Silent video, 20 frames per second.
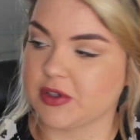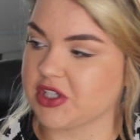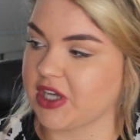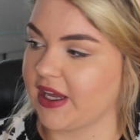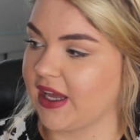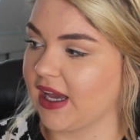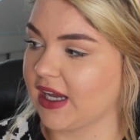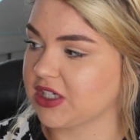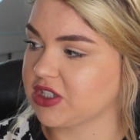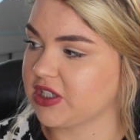which
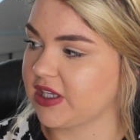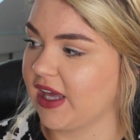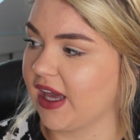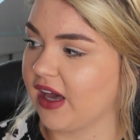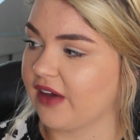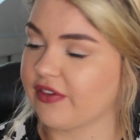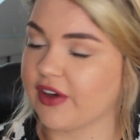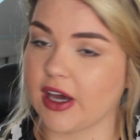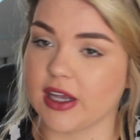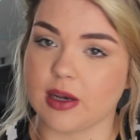I actually
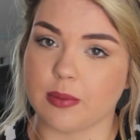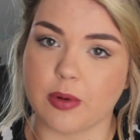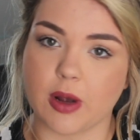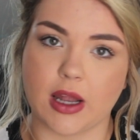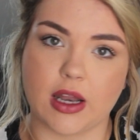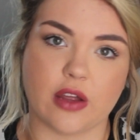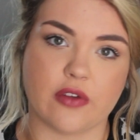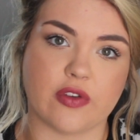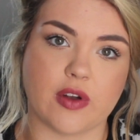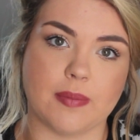have gotten a
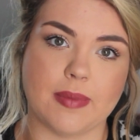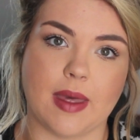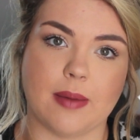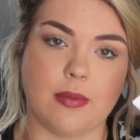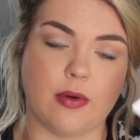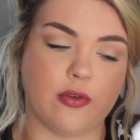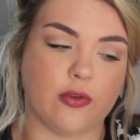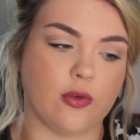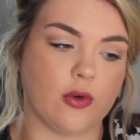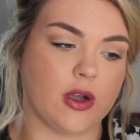product from
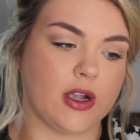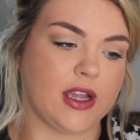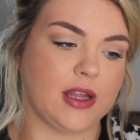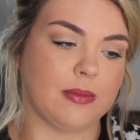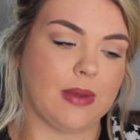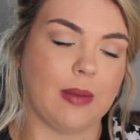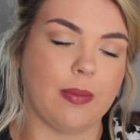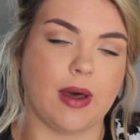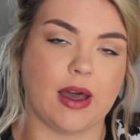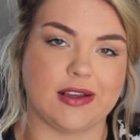them before
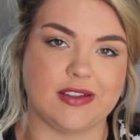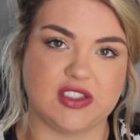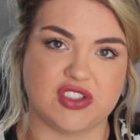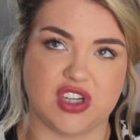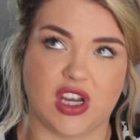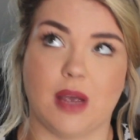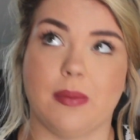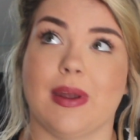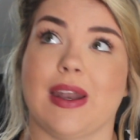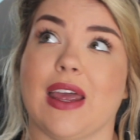in my
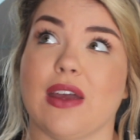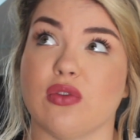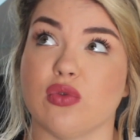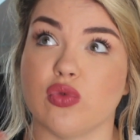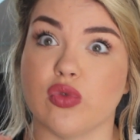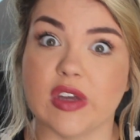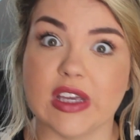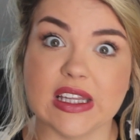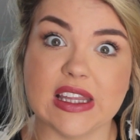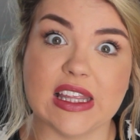BoxyCharm, and I
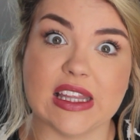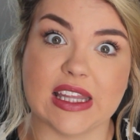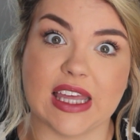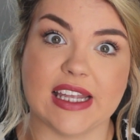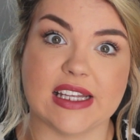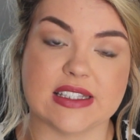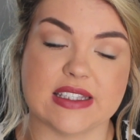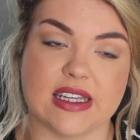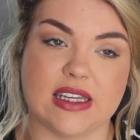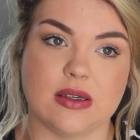really
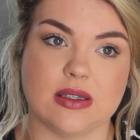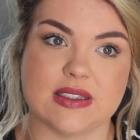liked it.